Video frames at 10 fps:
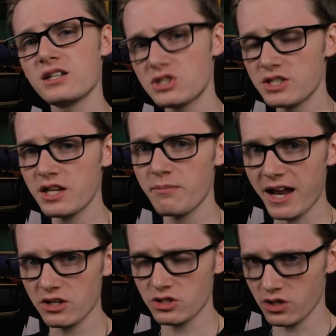she
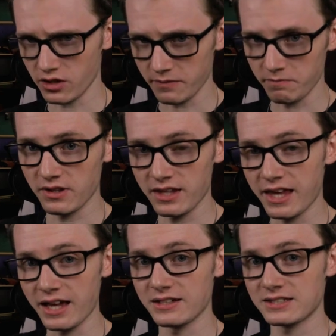managed to
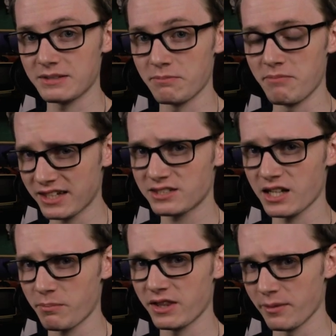get mixed
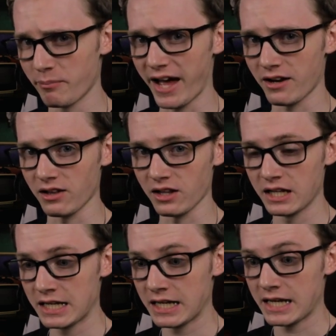up in the battle
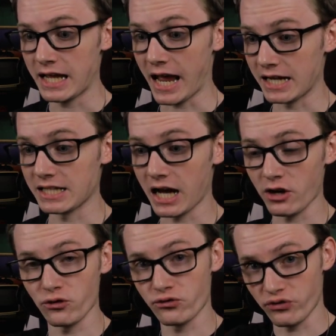and got
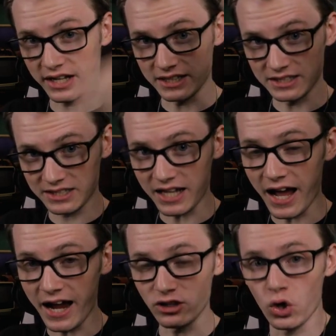her frickin'
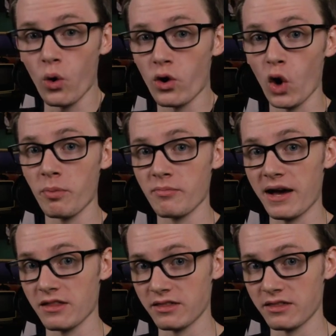side torn open by the